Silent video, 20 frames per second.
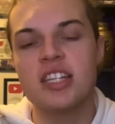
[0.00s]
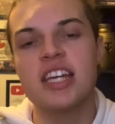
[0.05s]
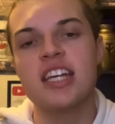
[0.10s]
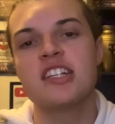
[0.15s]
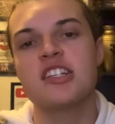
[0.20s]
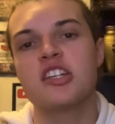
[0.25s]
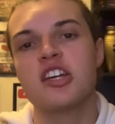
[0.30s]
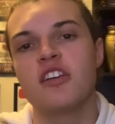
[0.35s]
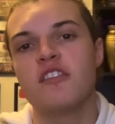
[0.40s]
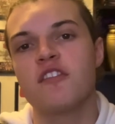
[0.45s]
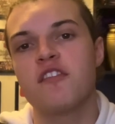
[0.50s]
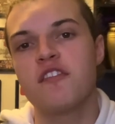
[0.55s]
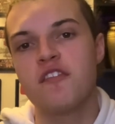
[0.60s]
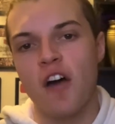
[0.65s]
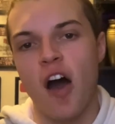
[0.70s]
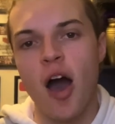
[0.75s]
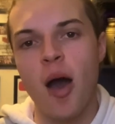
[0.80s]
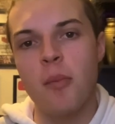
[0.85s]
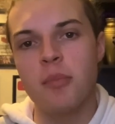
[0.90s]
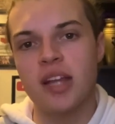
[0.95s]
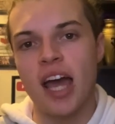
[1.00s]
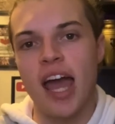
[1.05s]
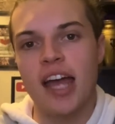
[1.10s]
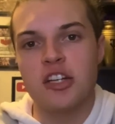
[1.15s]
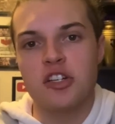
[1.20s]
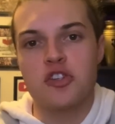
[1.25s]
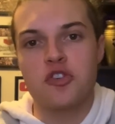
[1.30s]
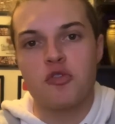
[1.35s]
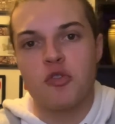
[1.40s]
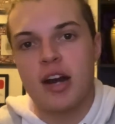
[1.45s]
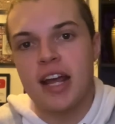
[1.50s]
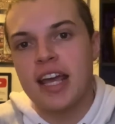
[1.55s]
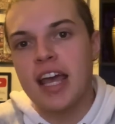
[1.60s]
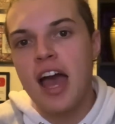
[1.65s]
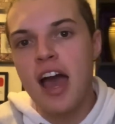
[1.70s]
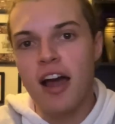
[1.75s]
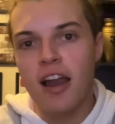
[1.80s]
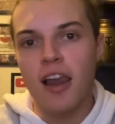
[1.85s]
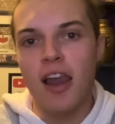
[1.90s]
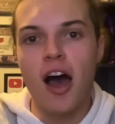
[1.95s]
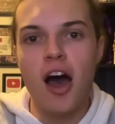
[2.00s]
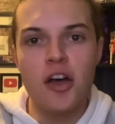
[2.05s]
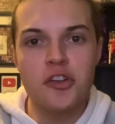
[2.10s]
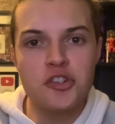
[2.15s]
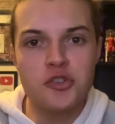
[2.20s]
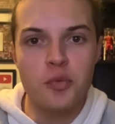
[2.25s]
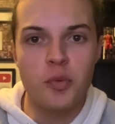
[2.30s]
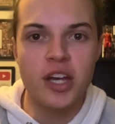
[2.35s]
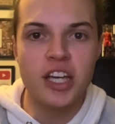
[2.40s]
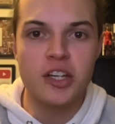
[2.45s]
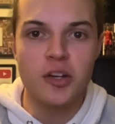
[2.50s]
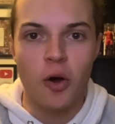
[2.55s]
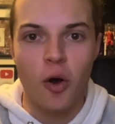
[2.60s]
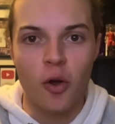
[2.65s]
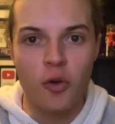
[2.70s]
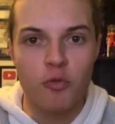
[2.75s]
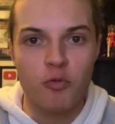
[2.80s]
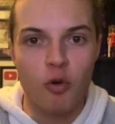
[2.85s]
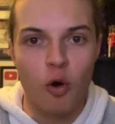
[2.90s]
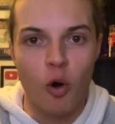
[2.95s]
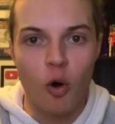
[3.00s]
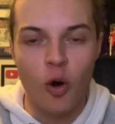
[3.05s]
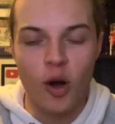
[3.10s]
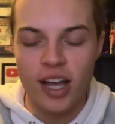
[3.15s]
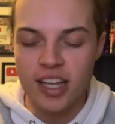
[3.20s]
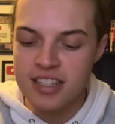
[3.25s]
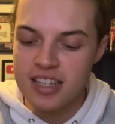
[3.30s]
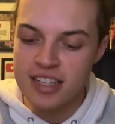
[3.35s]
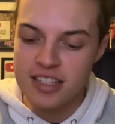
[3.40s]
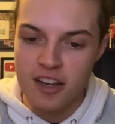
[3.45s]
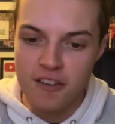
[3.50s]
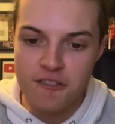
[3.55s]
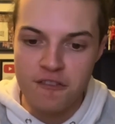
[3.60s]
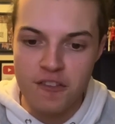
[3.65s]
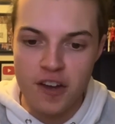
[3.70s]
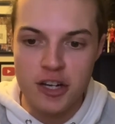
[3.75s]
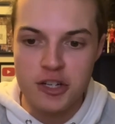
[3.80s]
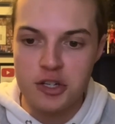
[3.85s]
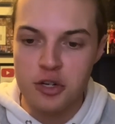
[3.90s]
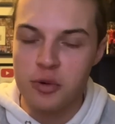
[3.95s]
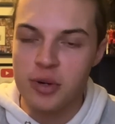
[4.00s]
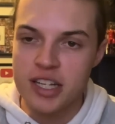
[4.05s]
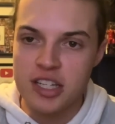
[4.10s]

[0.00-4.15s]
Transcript: He is confirmed entry last week on Raw. It is official.